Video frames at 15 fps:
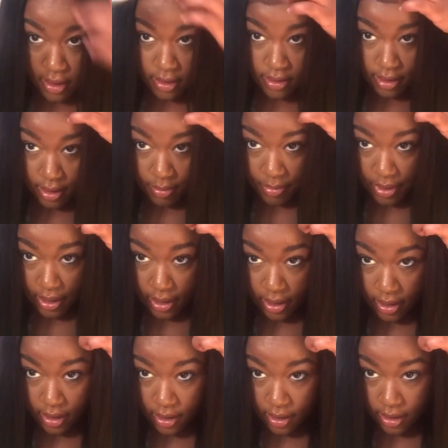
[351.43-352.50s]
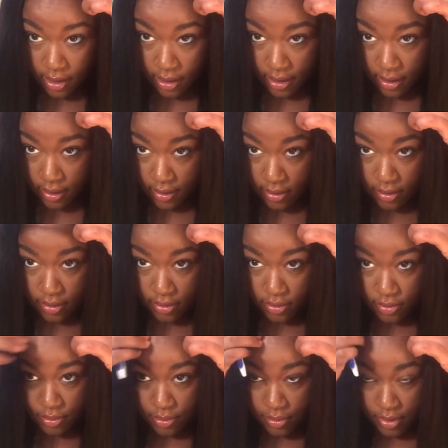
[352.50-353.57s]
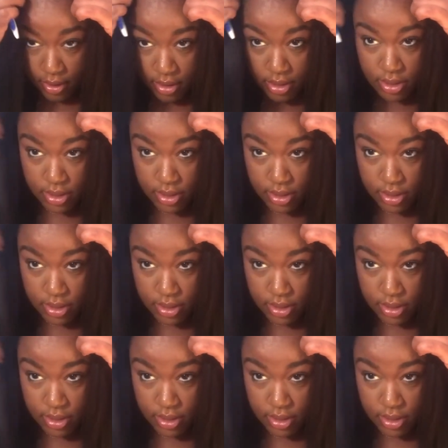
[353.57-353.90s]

I take my toothbrush.